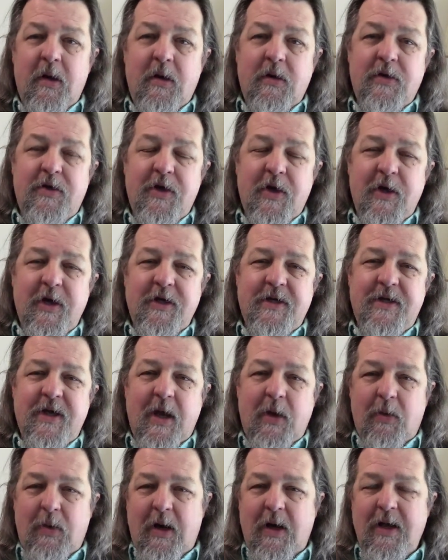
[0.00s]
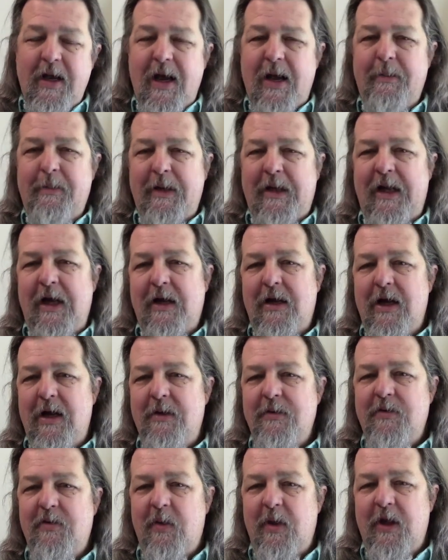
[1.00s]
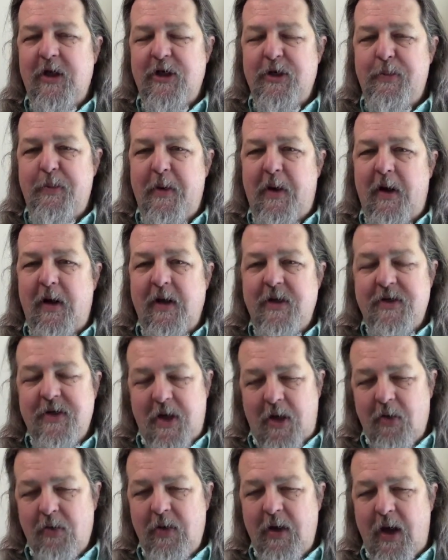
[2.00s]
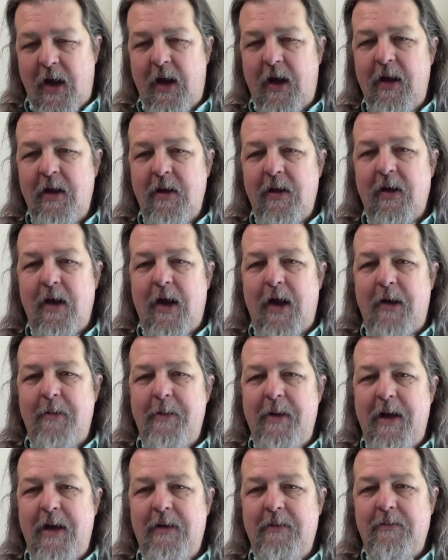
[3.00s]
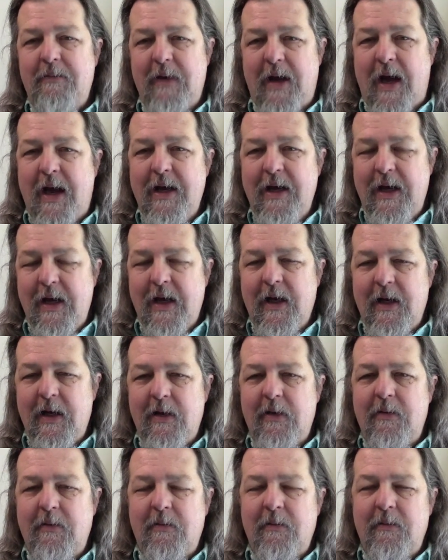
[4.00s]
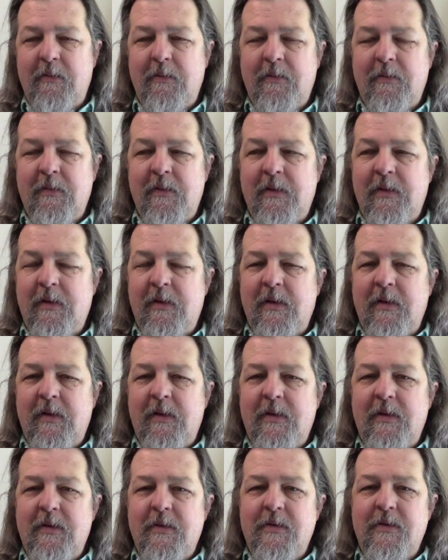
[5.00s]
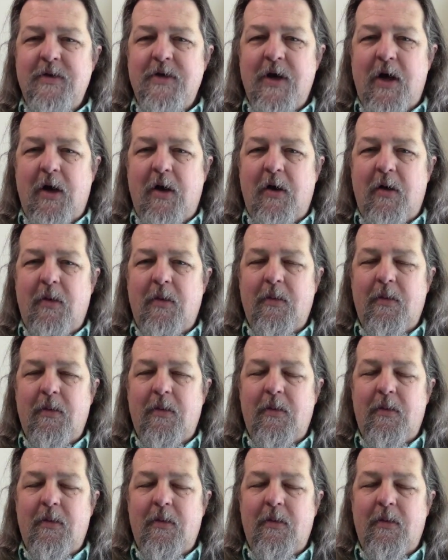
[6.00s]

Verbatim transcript: So you say, well, yeah, but that comes with experience. Okay, I mean, I get it. So,